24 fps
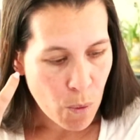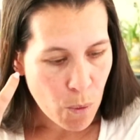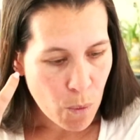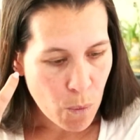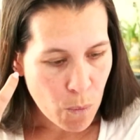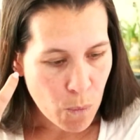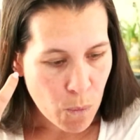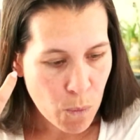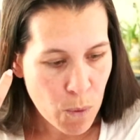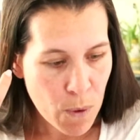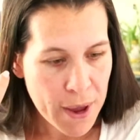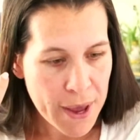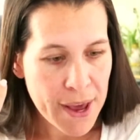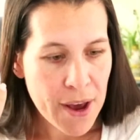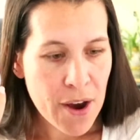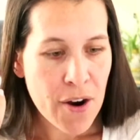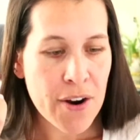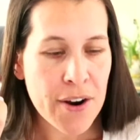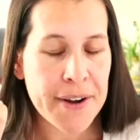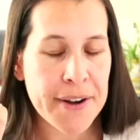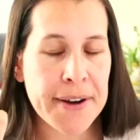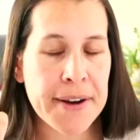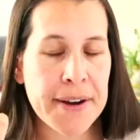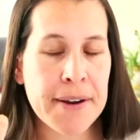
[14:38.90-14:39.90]
We
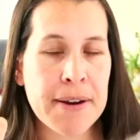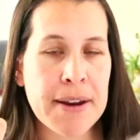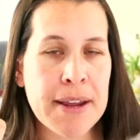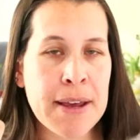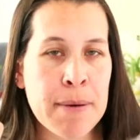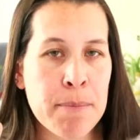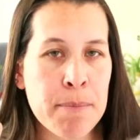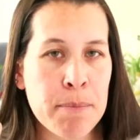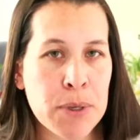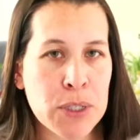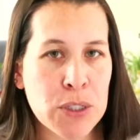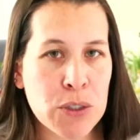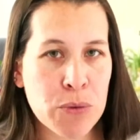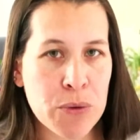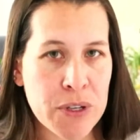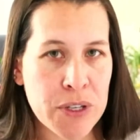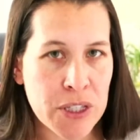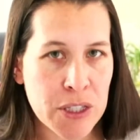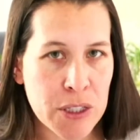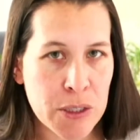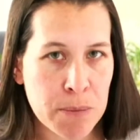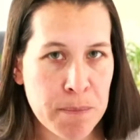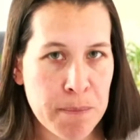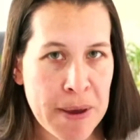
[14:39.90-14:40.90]
are in an
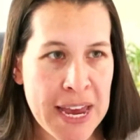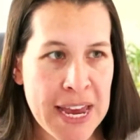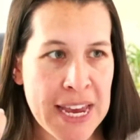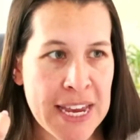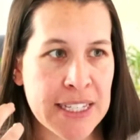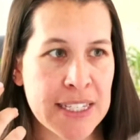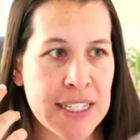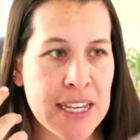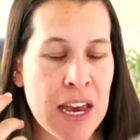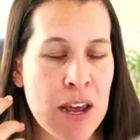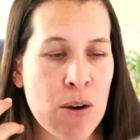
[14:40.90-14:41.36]
in-between space,